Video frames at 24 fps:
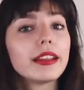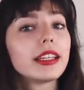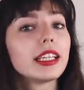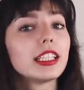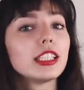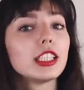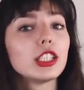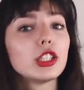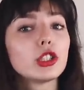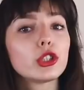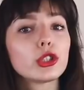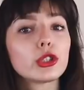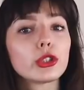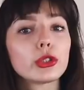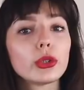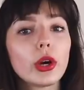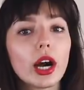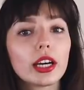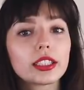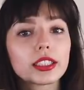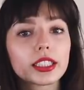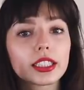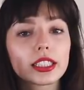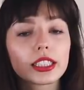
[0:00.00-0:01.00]
they need
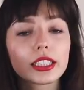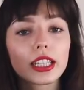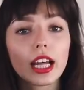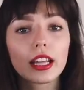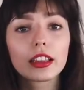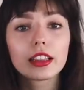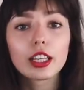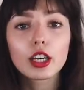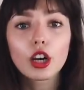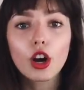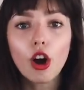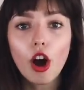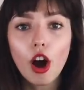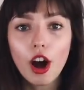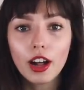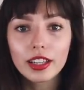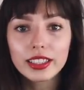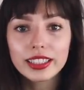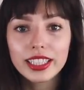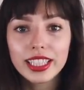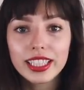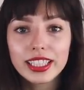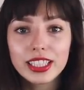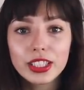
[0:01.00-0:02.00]
to understand the
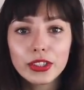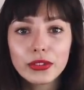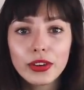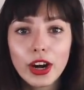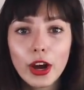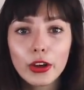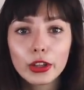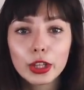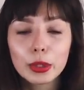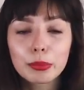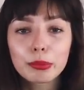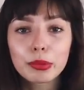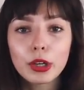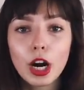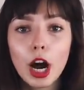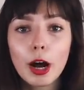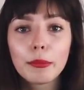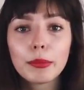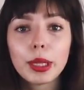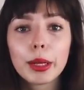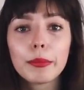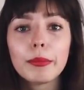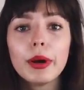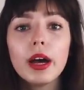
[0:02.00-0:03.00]
context around the
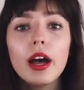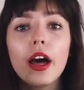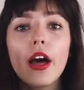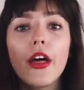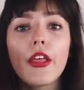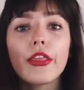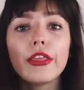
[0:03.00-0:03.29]
problem,